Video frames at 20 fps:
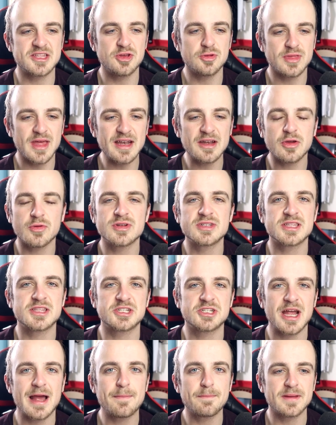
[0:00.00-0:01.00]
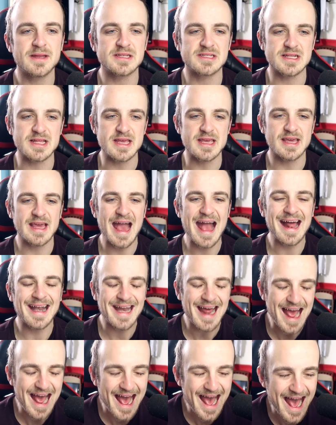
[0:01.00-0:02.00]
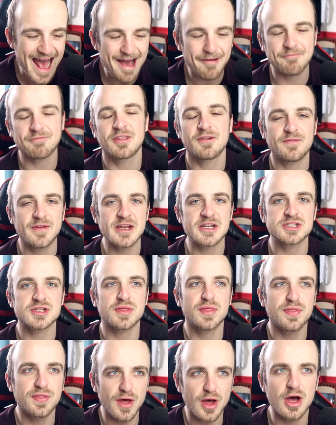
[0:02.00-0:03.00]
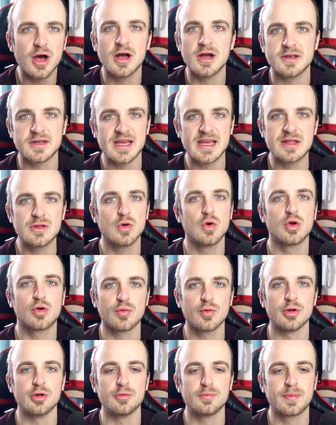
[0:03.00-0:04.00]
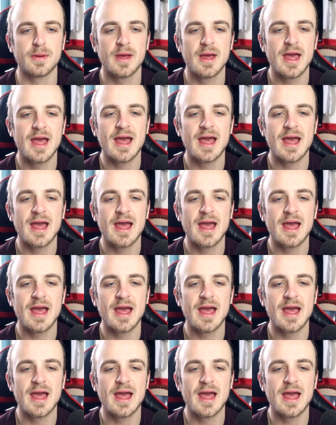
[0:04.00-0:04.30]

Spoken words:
you then go into the Champions League and have to finish third in your group,